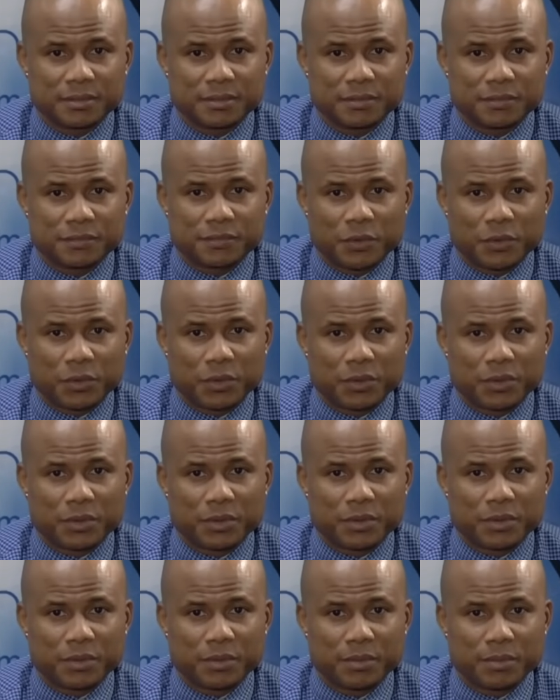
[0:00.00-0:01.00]

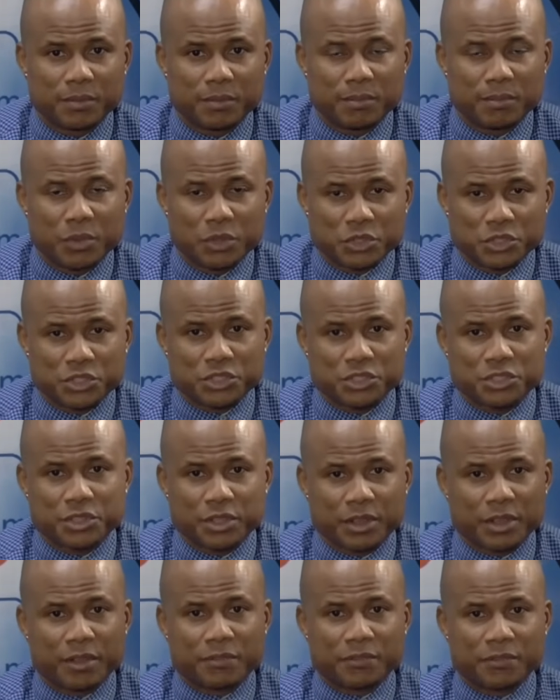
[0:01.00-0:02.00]
for
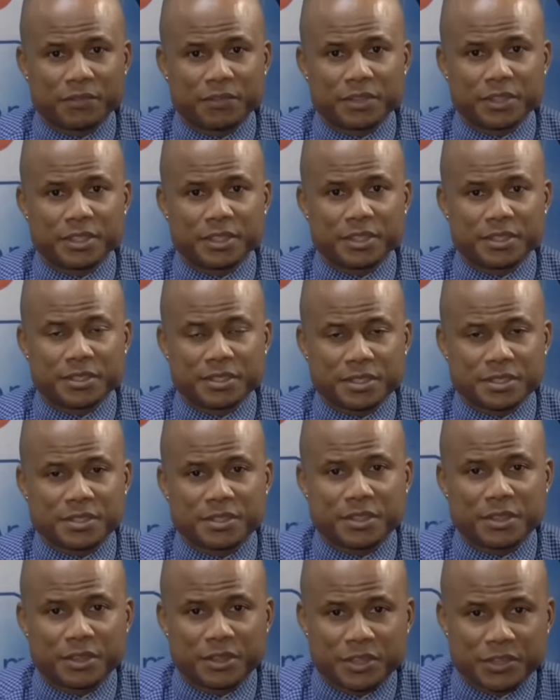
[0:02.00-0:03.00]
much of the
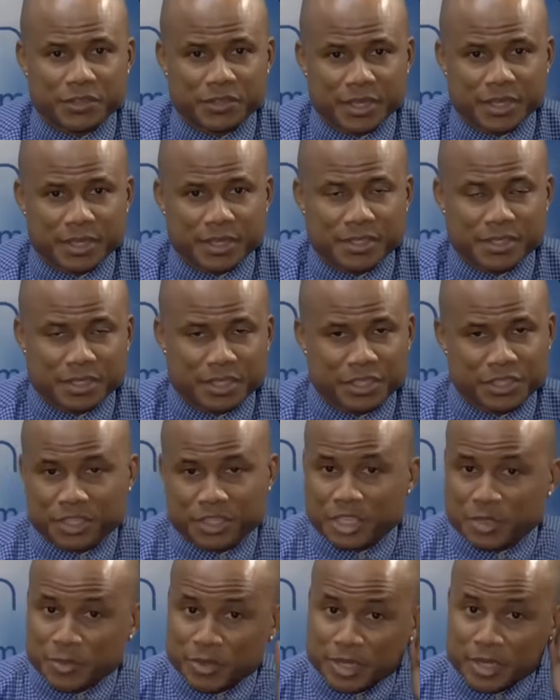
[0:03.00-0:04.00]
60-odd years that this
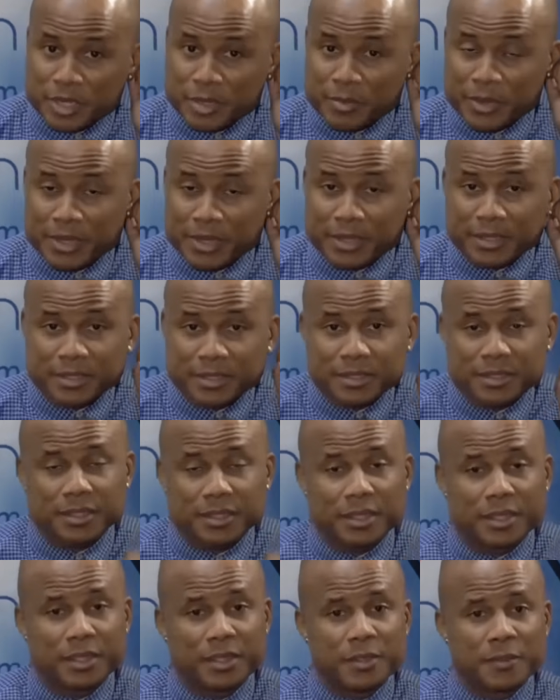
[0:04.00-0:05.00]
nation has been
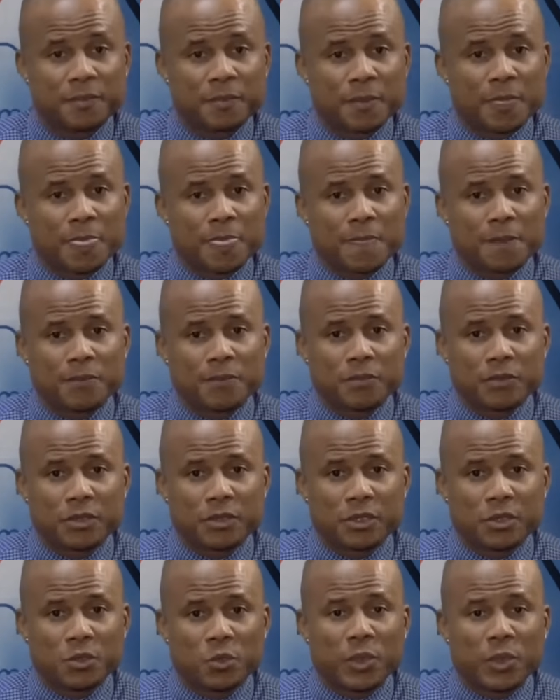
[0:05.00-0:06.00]
independent.
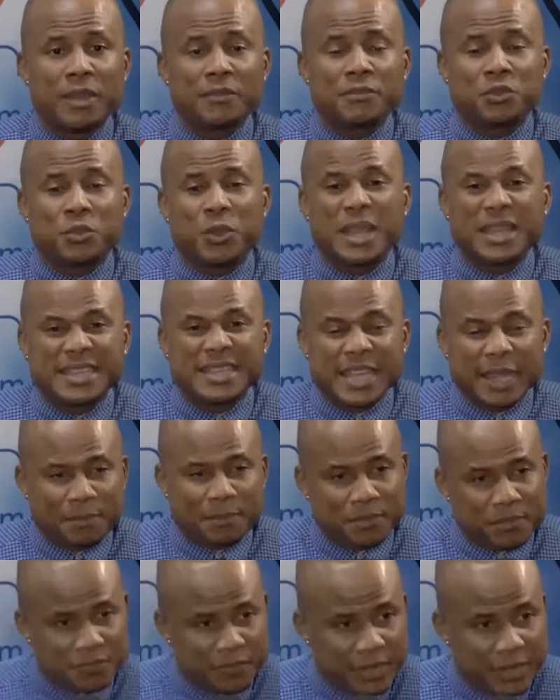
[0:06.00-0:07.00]
We have to
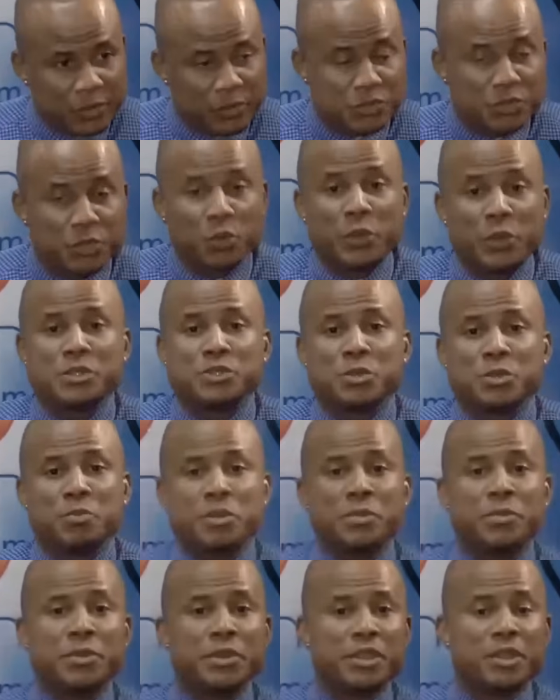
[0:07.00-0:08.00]
adapt values. Now, when
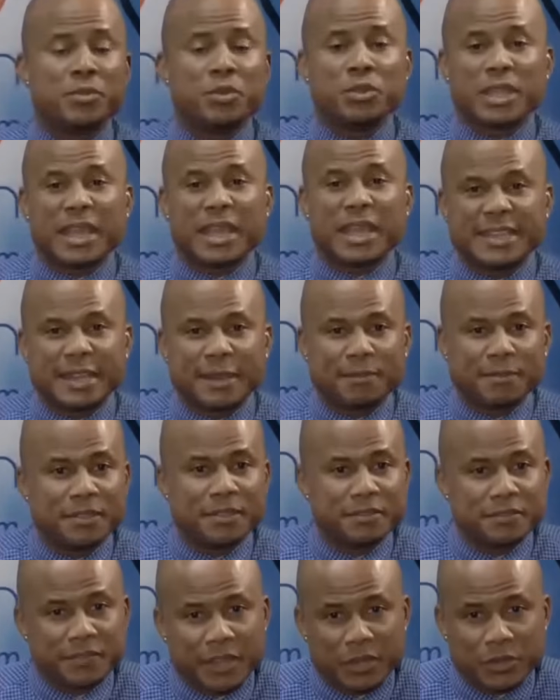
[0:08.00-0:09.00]
some people hear about
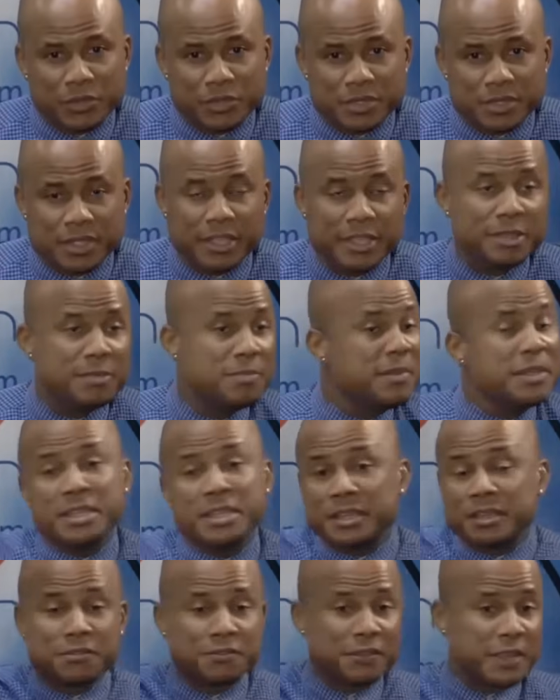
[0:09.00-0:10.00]
adapting values, they
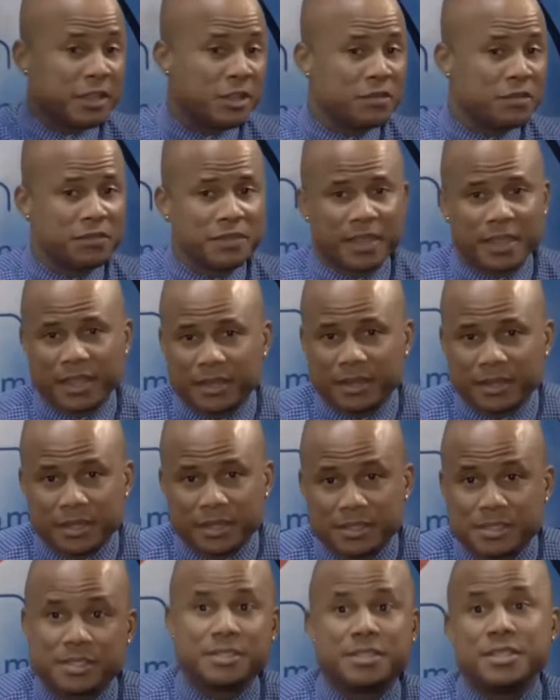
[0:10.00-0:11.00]
immediately fly off the
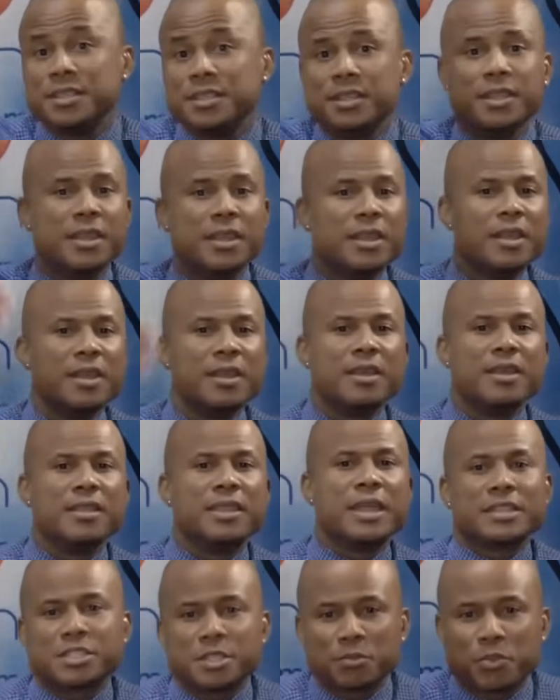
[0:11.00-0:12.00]
handle and say, see,
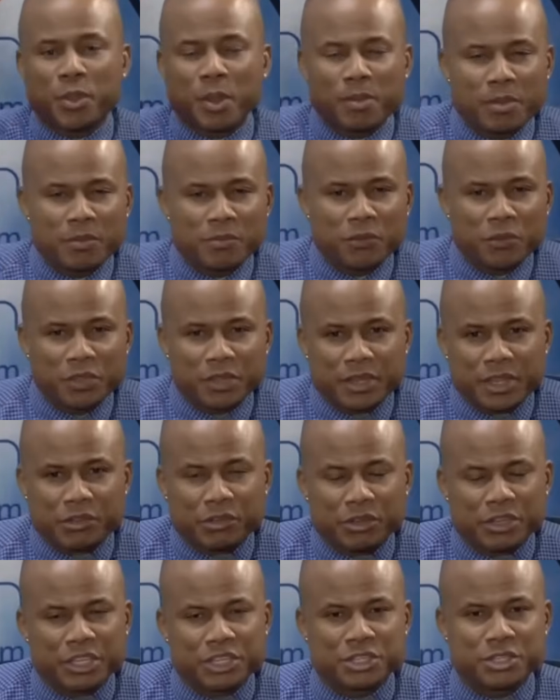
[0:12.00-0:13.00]
that's the problem for the
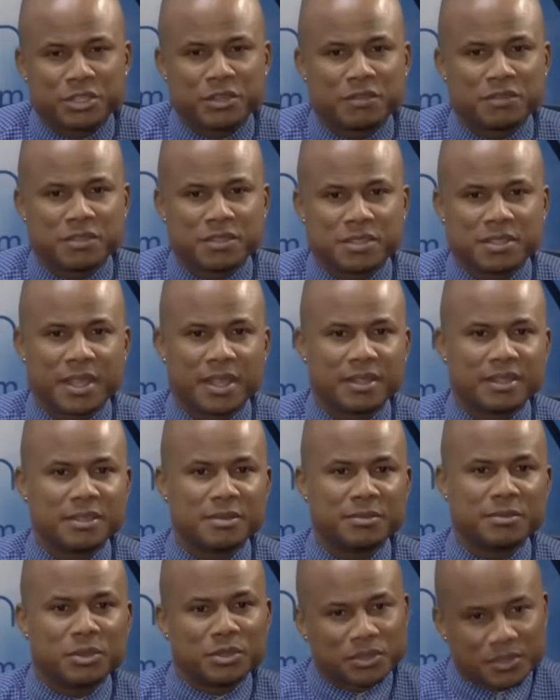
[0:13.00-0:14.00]
degradation of
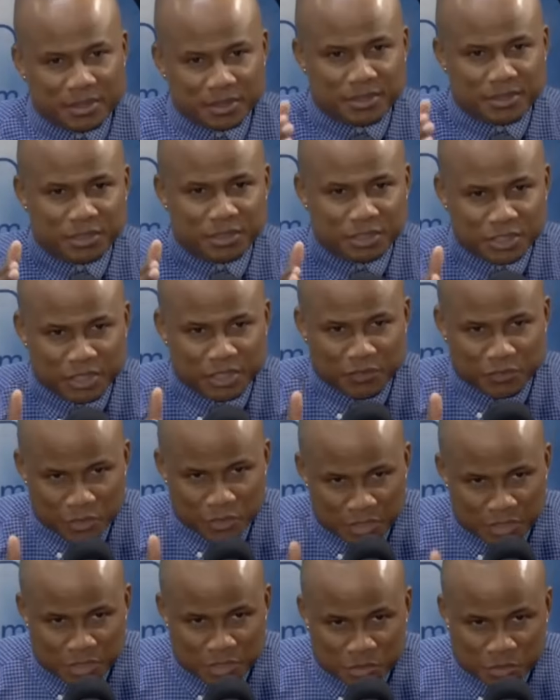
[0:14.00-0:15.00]
society. But if
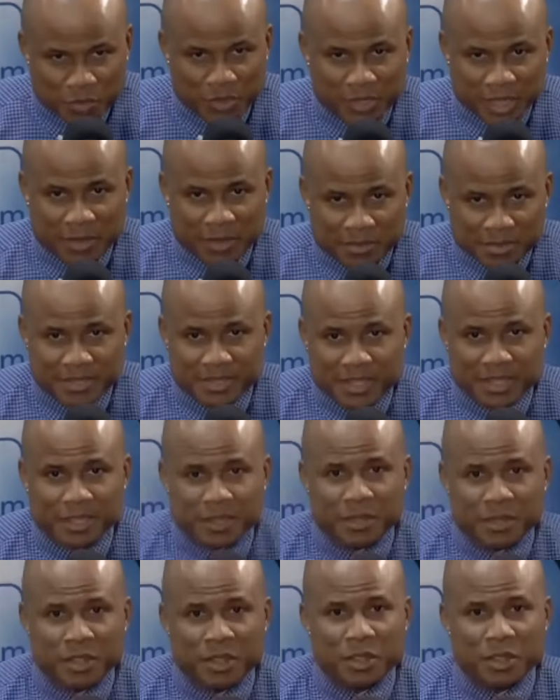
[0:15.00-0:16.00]
you listen to what I'm saying,